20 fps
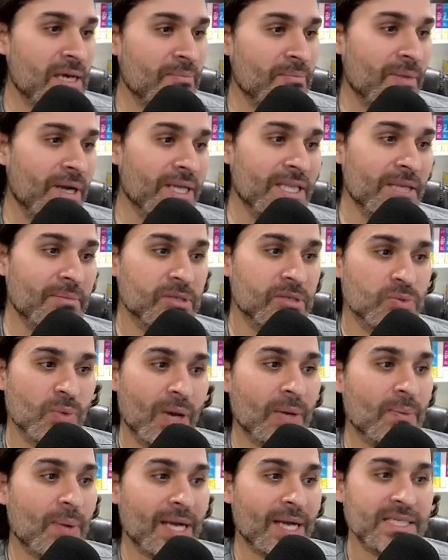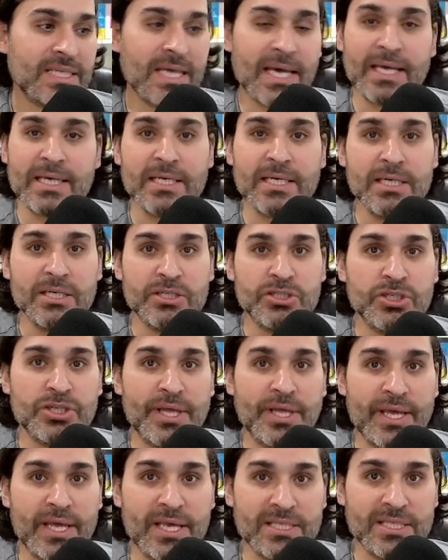My name is Whack Attack.
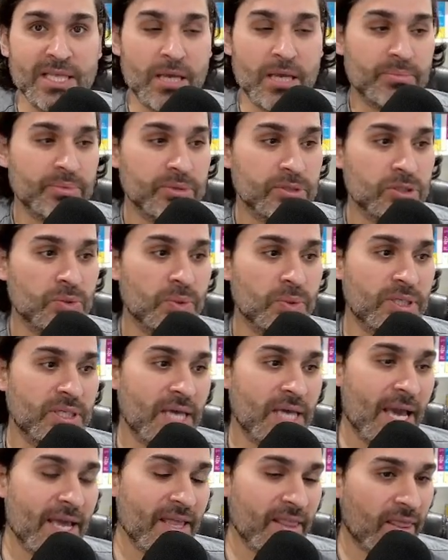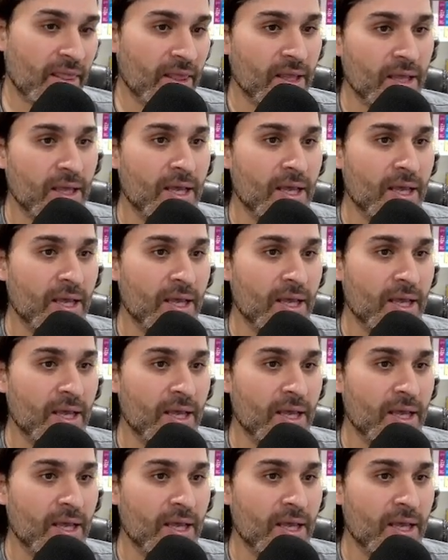Today is April 28th,